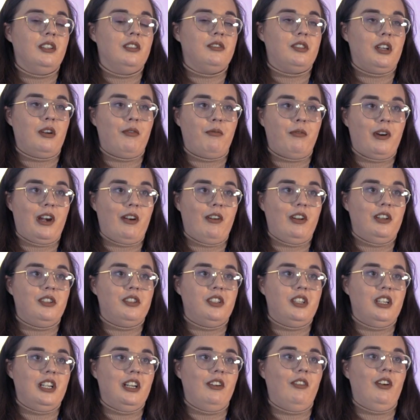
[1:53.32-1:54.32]
software
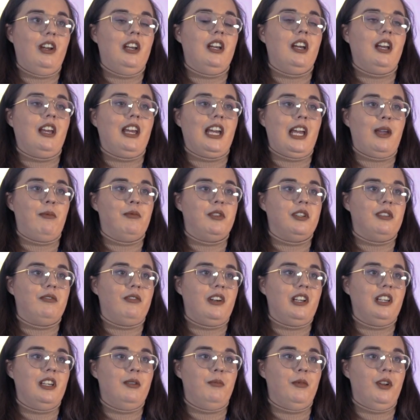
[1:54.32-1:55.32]
engineering, and games
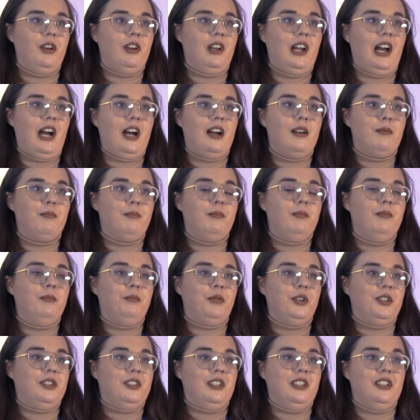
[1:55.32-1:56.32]
development at
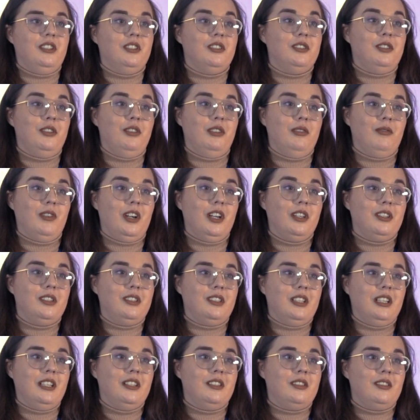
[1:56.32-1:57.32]
prestigious
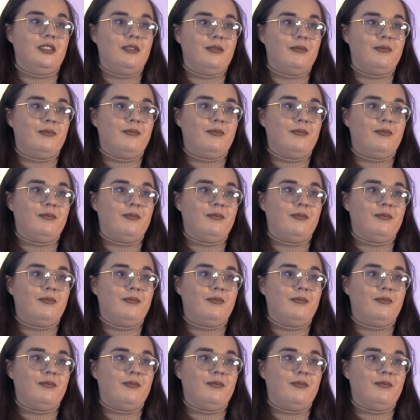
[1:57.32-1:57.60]
universities.